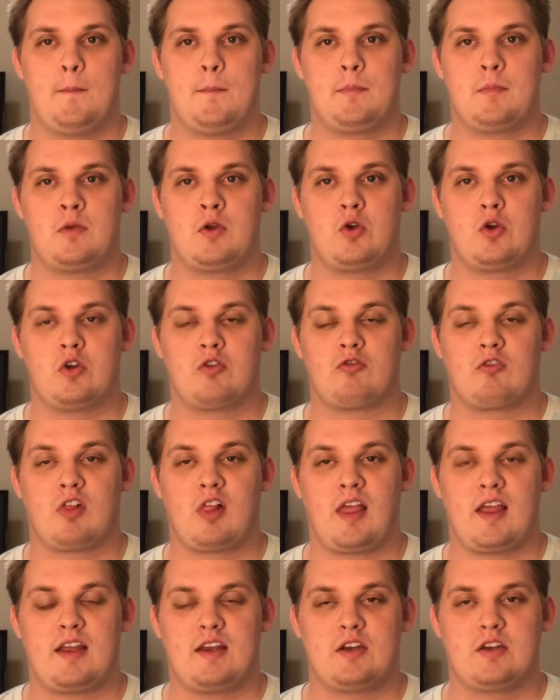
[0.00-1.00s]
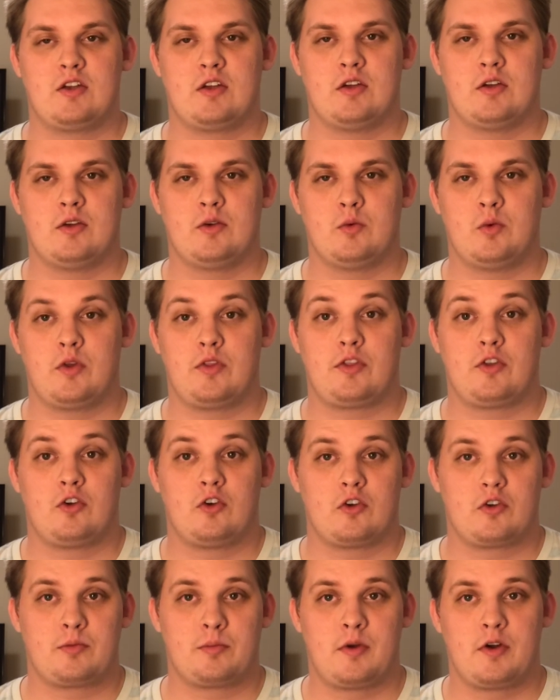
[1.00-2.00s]
you can relate to what they're
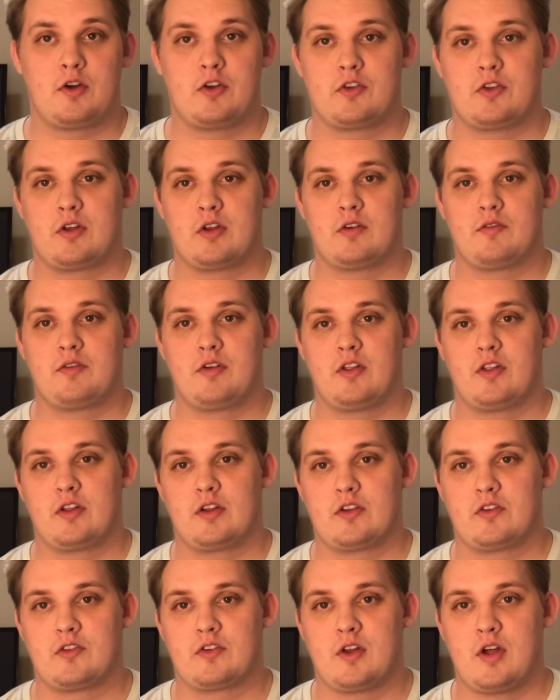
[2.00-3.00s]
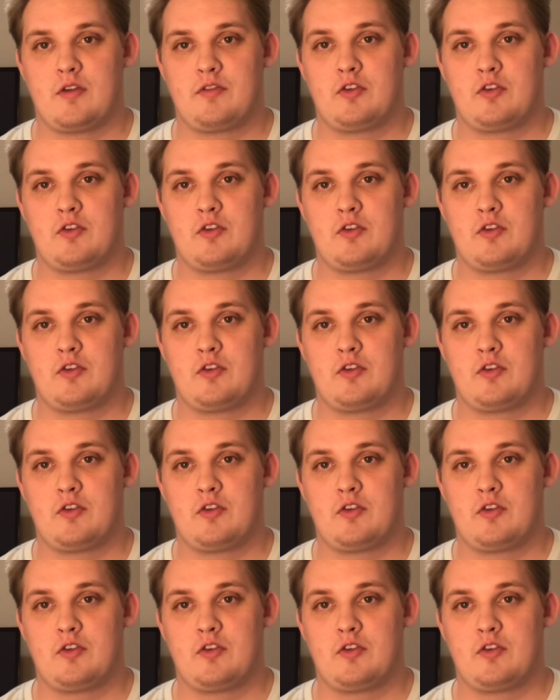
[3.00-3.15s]
experiencing and feeling and stuff.